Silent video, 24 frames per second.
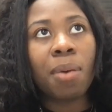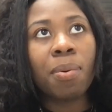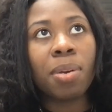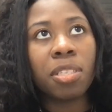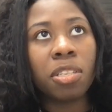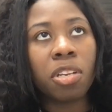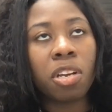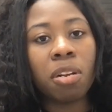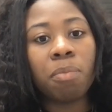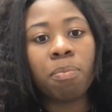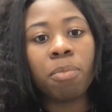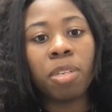I
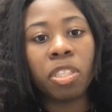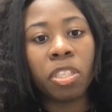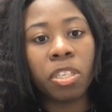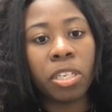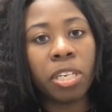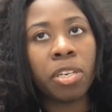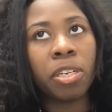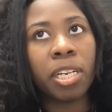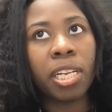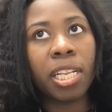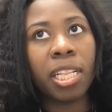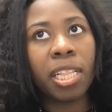was on
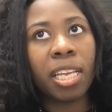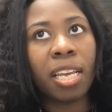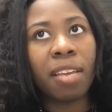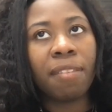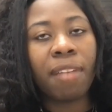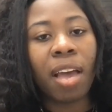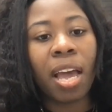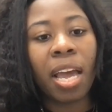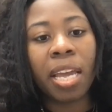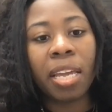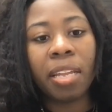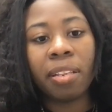maternity
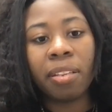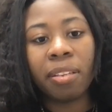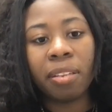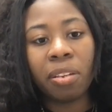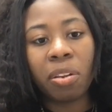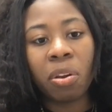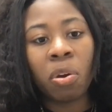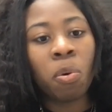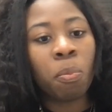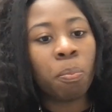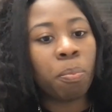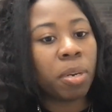leave, I
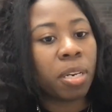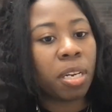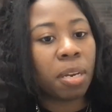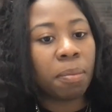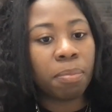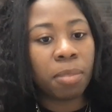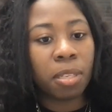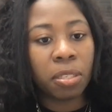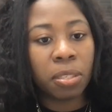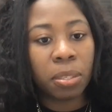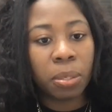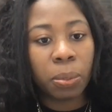opened
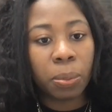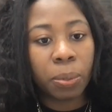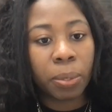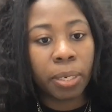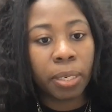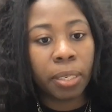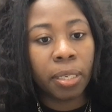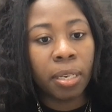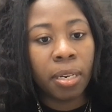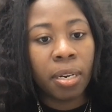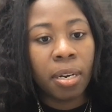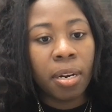up the
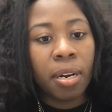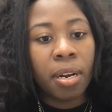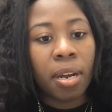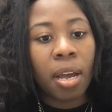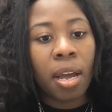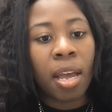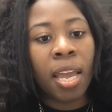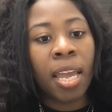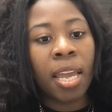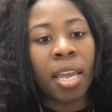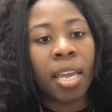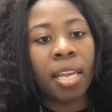store
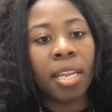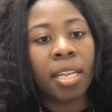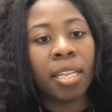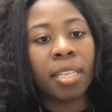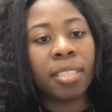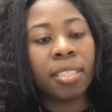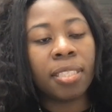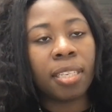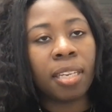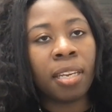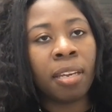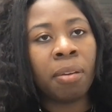
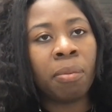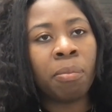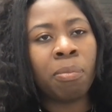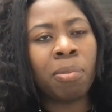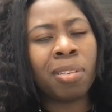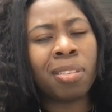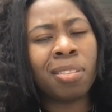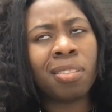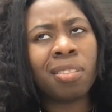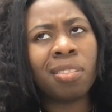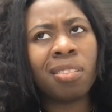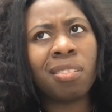and it
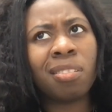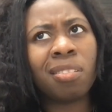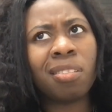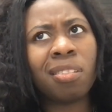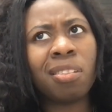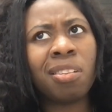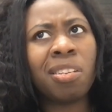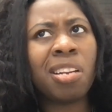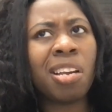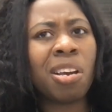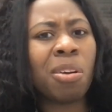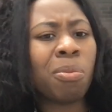was,
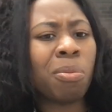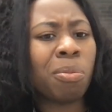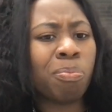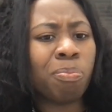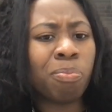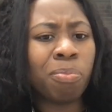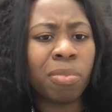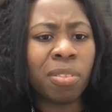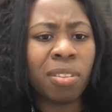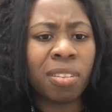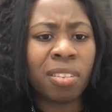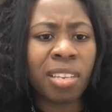you
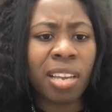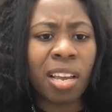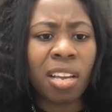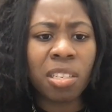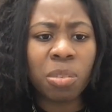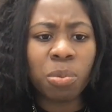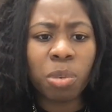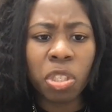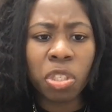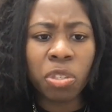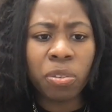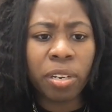know,
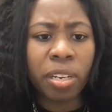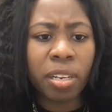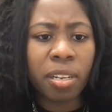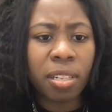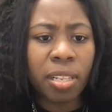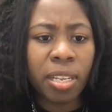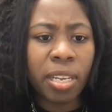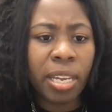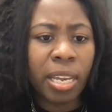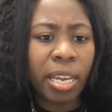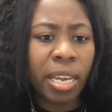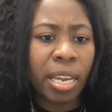sales were
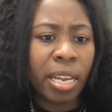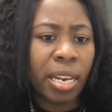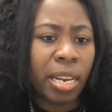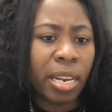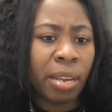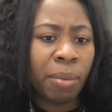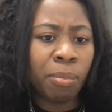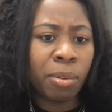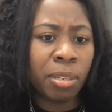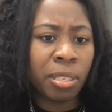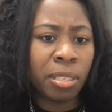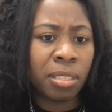trickling
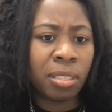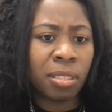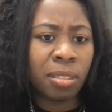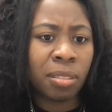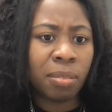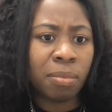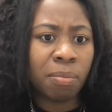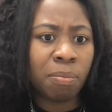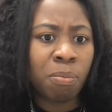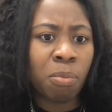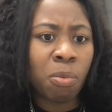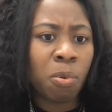in. It
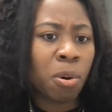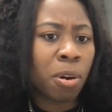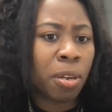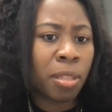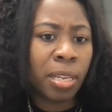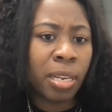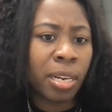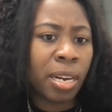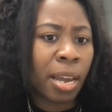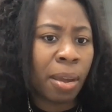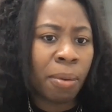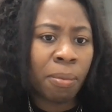was
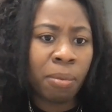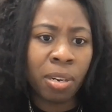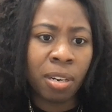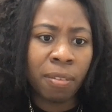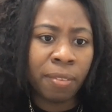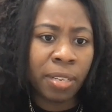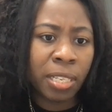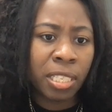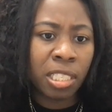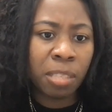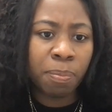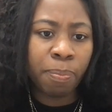more than I would
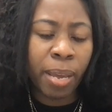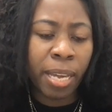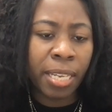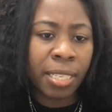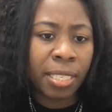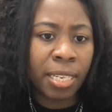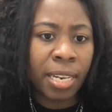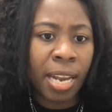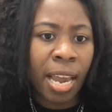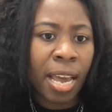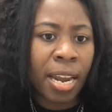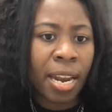have
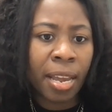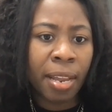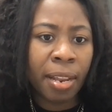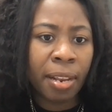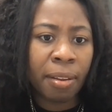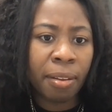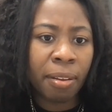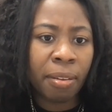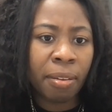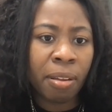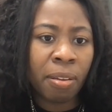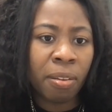expected had
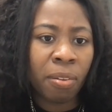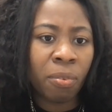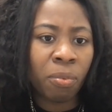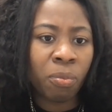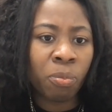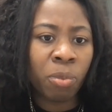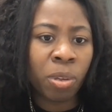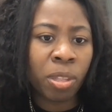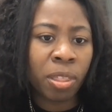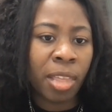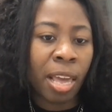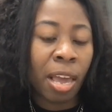I,
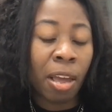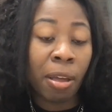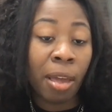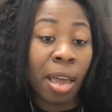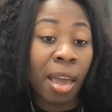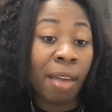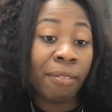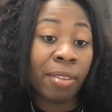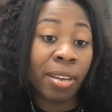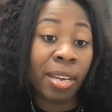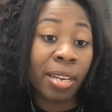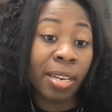uh,
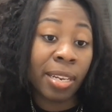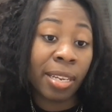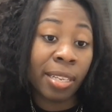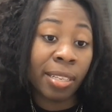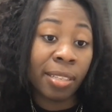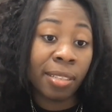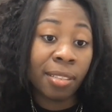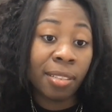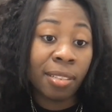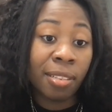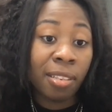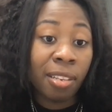without having
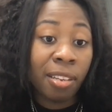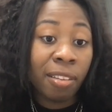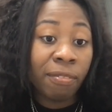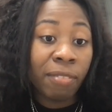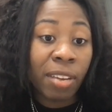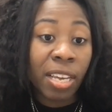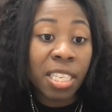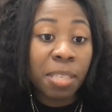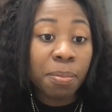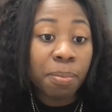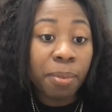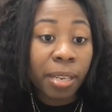any
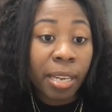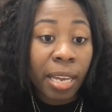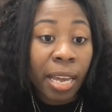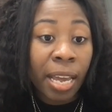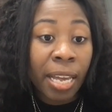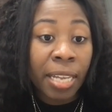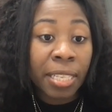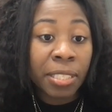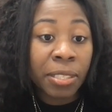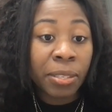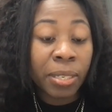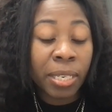Facebook
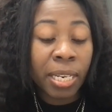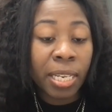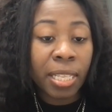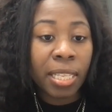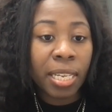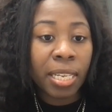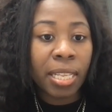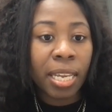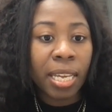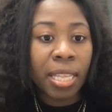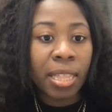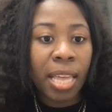ads or
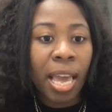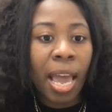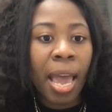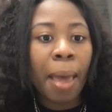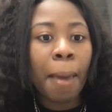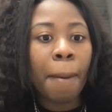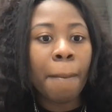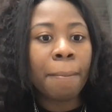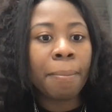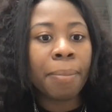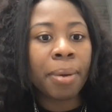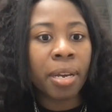anything like
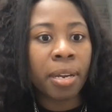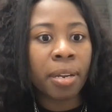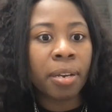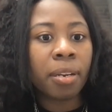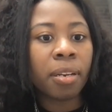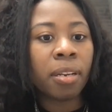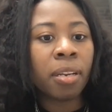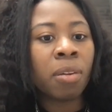that, but